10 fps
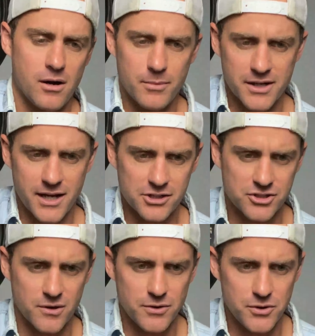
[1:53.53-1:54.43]
I'm gonna kind of
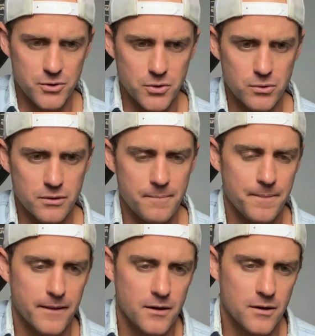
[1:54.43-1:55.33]
show you
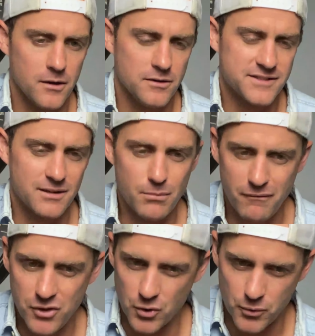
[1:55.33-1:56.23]
some
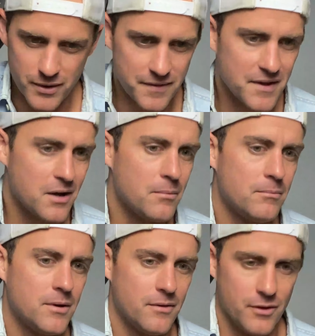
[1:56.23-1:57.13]
of the
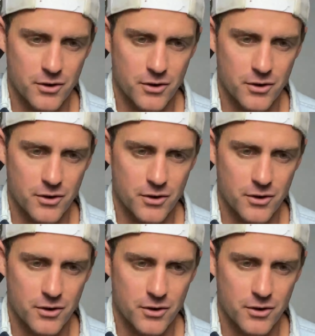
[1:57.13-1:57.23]
rhythm,